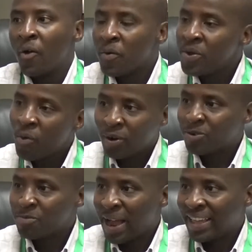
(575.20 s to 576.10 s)
We want
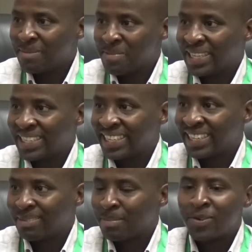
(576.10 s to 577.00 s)
to buy the best,
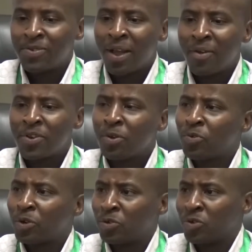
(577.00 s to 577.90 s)
but we
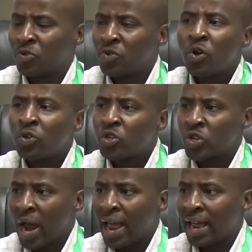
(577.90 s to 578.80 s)
don't
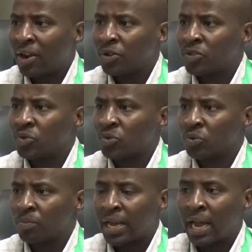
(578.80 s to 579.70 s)
try a lot to
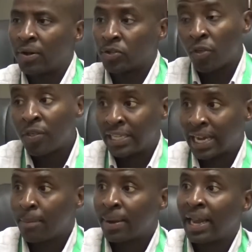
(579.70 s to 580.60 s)
make ours. Although there is a
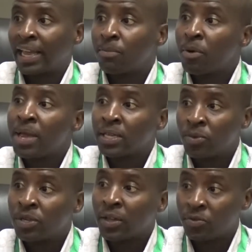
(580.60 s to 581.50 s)
company like Mobius
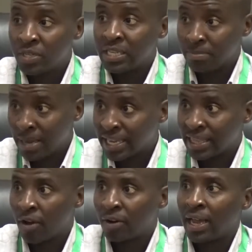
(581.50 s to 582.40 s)
Motors which is making
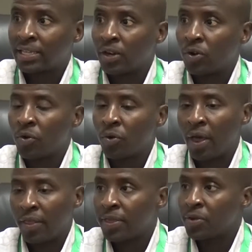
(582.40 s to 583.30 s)
their own cars. I don't know.
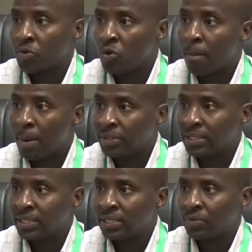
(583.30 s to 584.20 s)
I think you know about it.